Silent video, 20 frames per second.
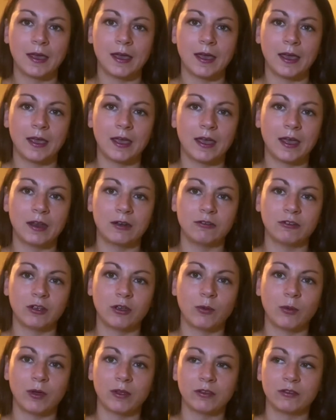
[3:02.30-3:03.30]
I had a
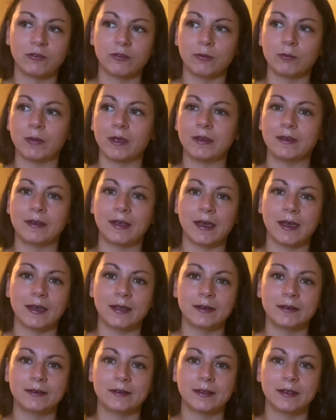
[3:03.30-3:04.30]
request from my dad.
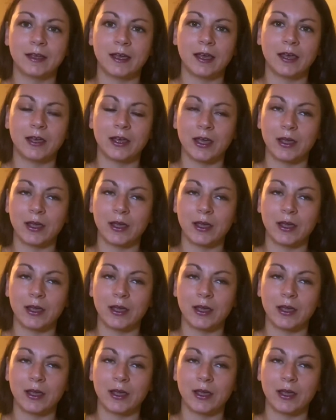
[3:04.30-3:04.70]
Uh,